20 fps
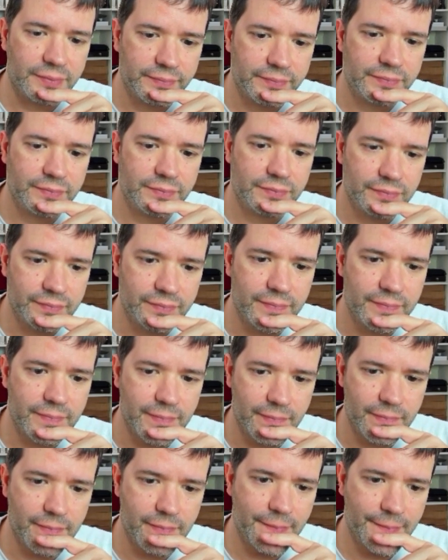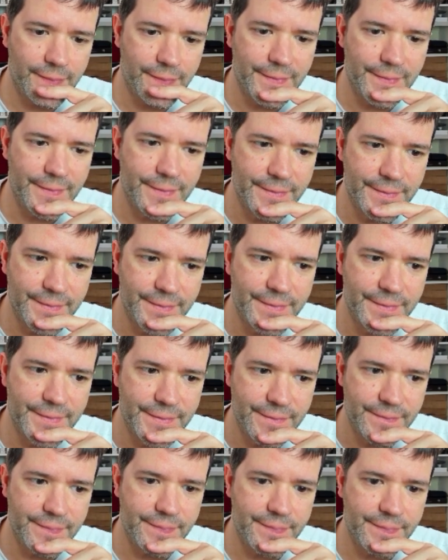And on operations he was able to carry
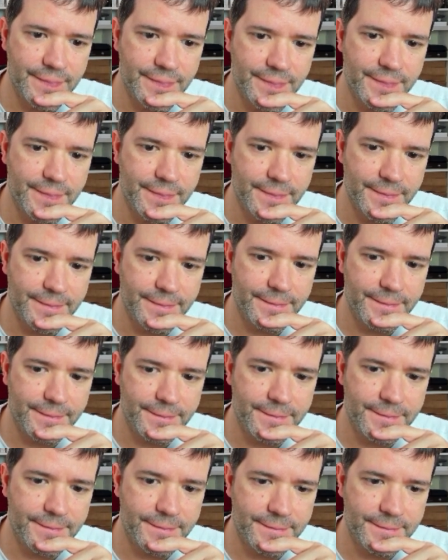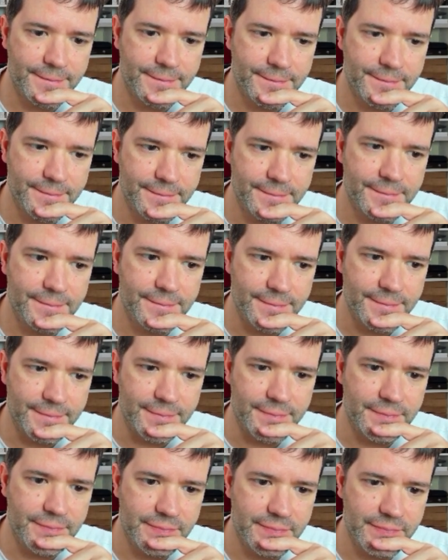up to 9 magazines for the rifle.
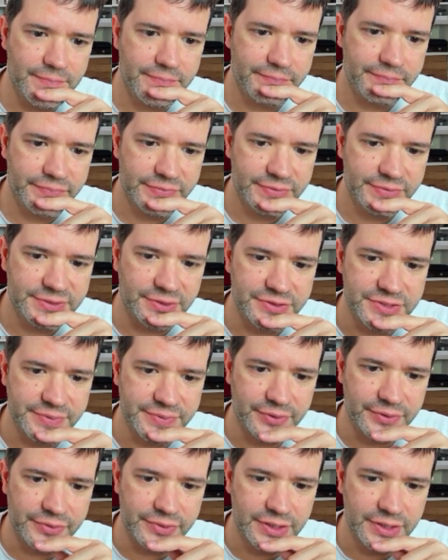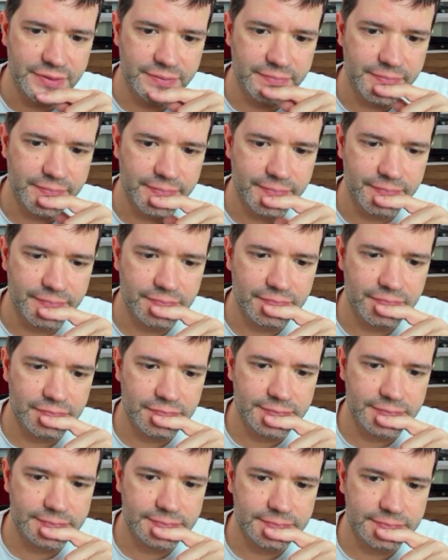He confirmed that the rifles are
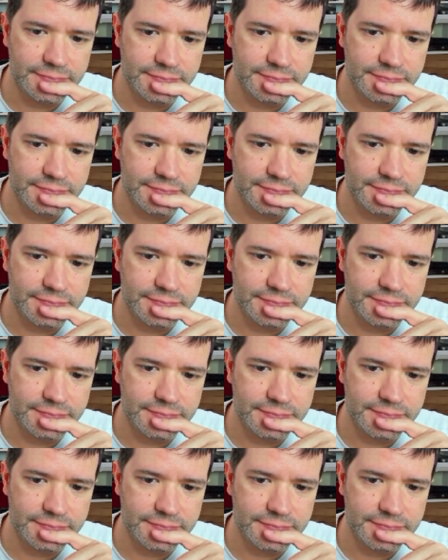select